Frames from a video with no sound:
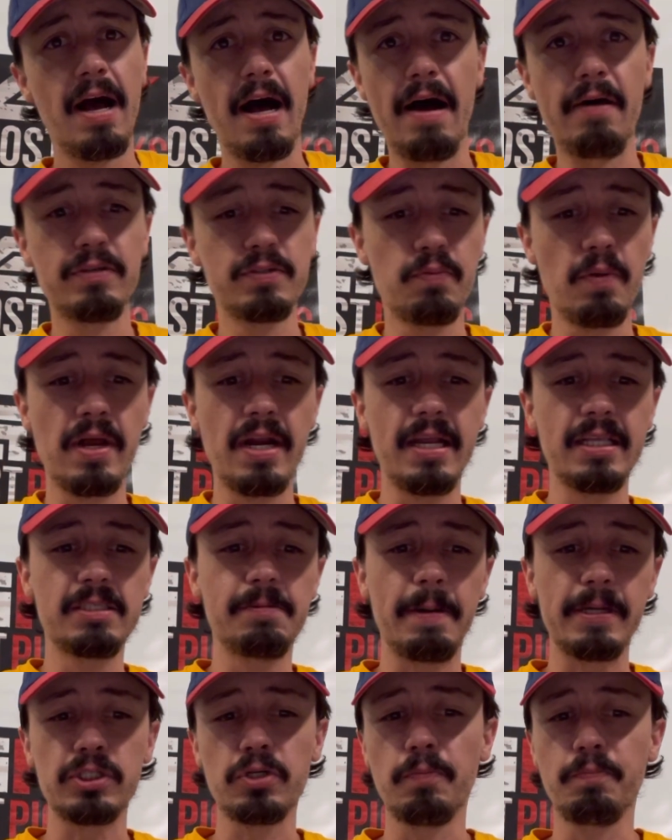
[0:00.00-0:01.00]
I was running
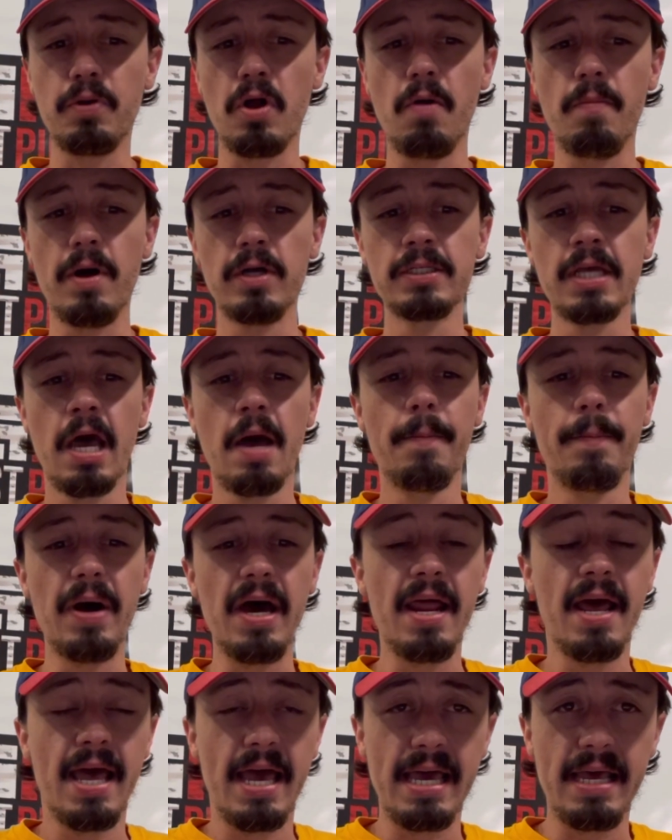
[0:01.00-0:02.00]
special promos,
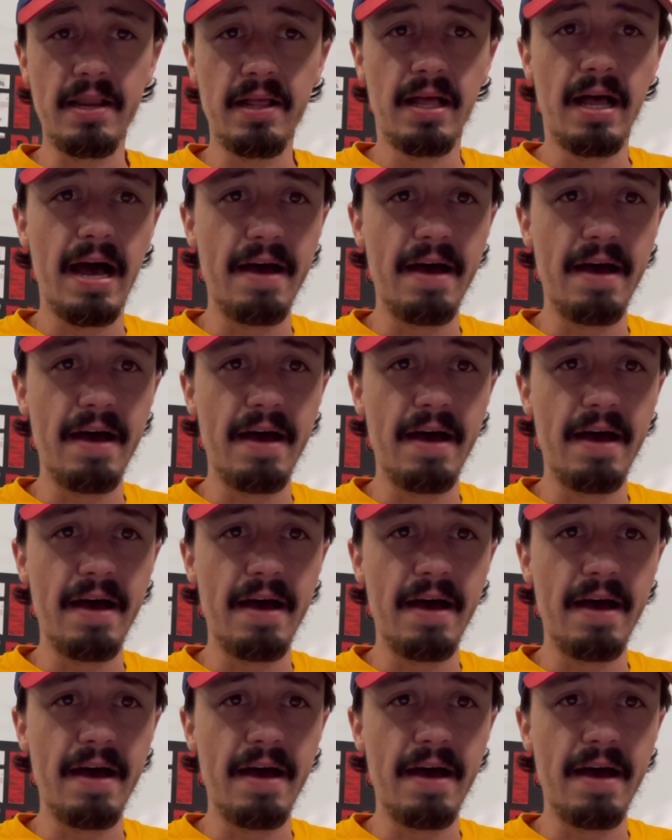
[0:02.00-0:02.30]
but eh,